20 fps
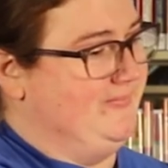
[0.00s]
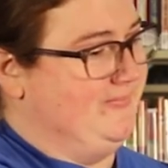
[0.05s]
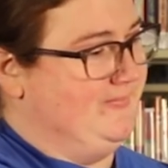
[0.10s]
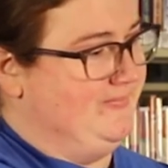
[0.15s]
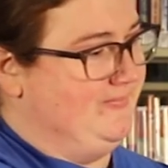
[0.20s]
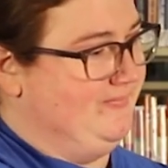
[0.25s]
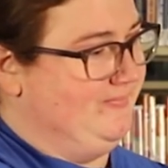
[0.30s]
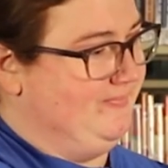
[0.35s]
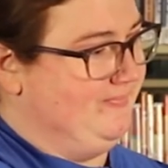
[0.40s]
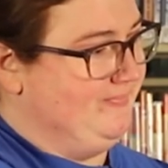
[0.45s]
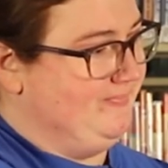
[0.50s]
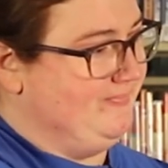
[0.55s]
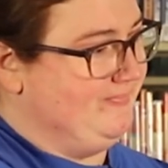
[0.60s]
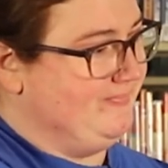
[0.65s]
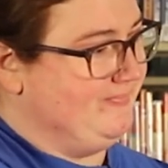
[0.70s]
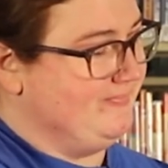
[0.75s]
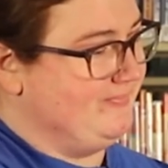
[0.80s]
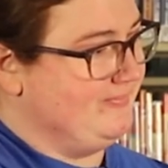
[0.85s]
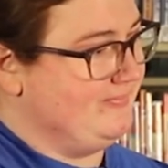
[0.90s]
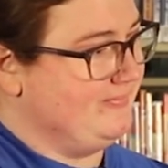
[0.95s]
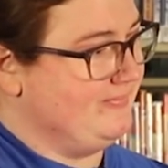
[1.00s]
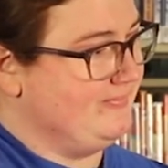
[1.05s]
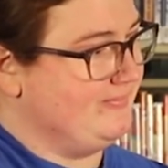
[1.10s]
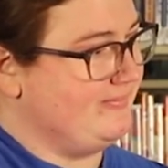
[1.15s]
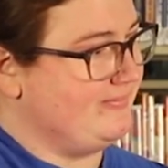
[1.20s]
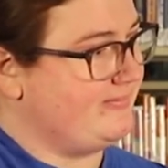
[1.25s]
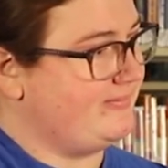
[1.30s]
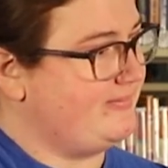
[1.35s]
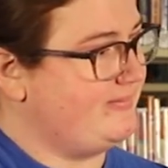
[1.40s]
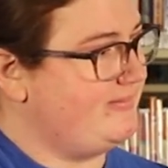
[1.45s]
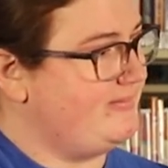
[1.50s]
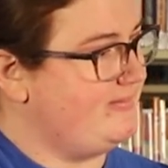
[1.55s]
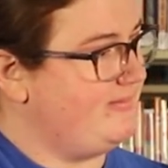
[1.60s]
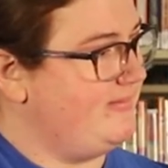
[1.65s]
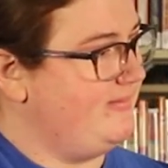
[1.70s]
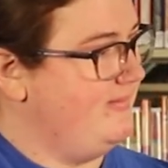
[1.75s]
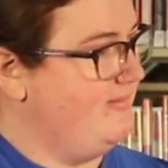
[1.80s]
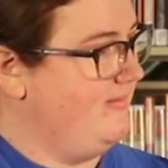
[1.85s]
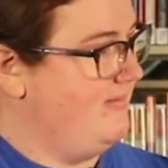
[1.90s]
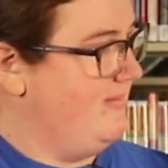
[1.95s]

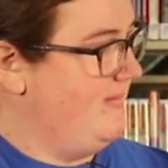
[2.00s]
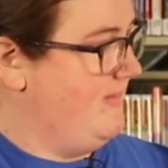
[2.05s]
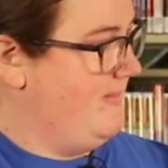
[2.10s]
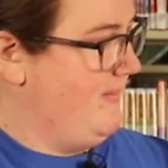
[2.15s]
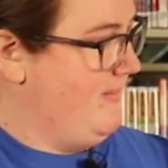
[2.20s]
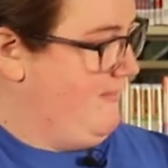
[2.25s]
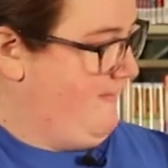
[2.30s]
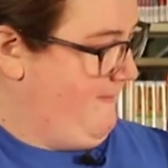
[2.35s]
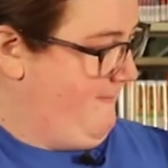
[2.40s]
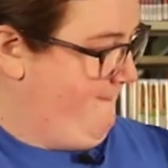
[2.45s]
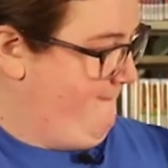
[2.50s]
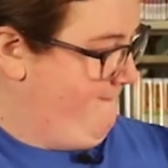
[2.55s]
Nothing is said.